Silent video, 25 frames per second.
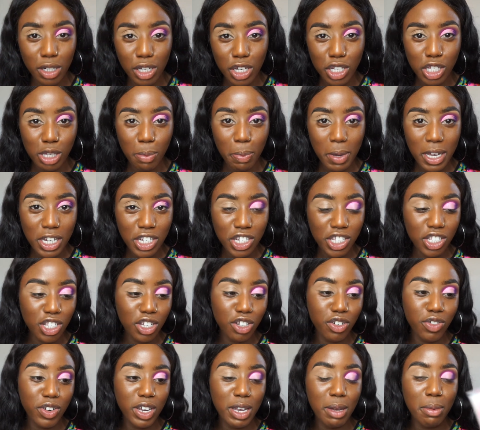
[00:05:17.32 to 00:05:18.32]
to use the Peaches
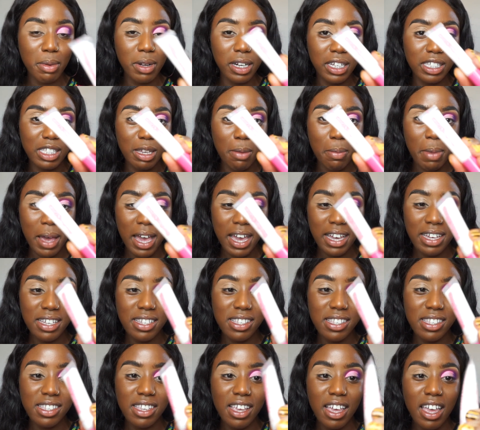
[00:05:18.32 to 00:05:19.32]
and Cream glitter
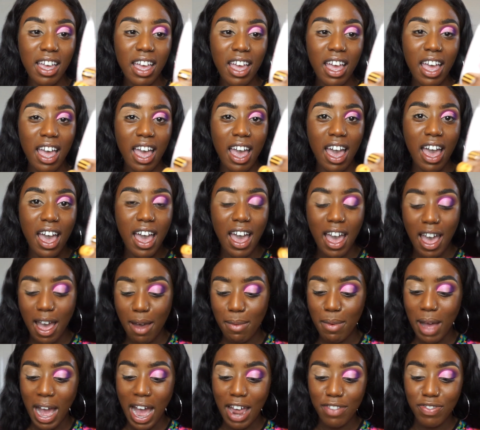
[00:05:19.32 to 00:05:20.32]
base,
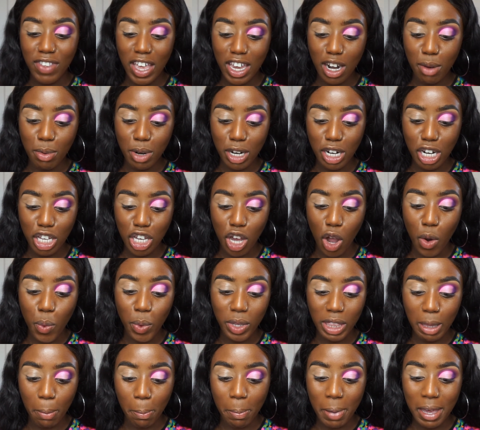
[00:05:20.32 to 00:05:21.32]
and then I'm going to go
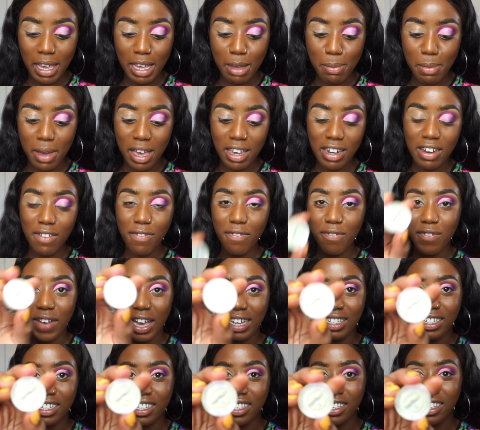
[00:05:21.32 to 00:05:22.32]
with the Pigment
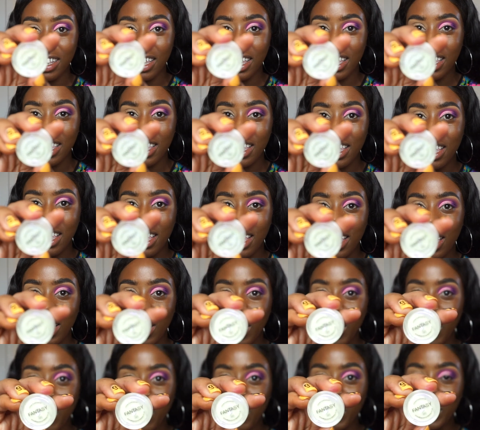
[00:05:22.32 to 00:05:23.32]
Fantasy,
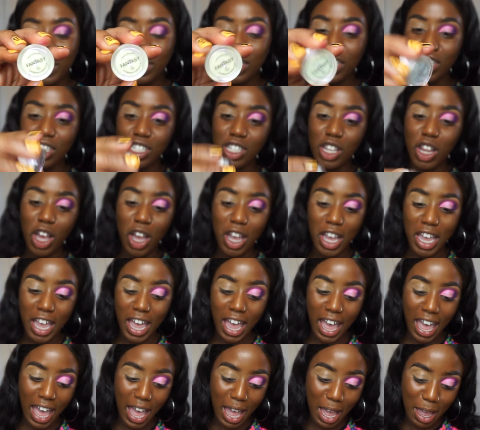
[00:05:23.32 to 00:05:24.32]
which is
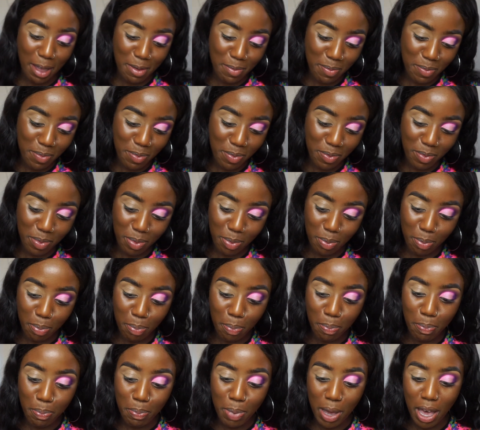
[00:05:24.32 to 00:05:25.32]
like a
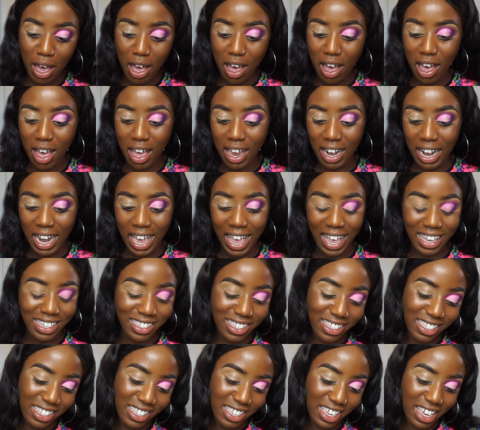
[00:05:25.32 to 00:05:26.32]

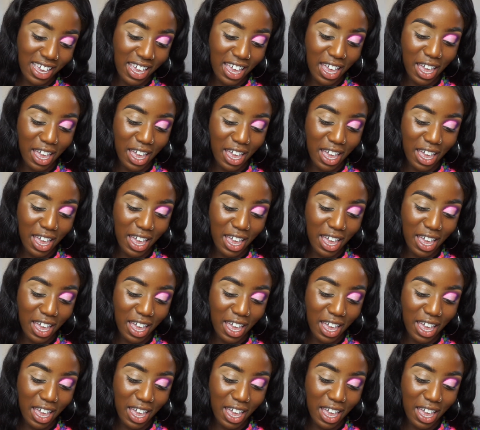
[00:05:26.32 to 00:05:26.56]
pearlesque,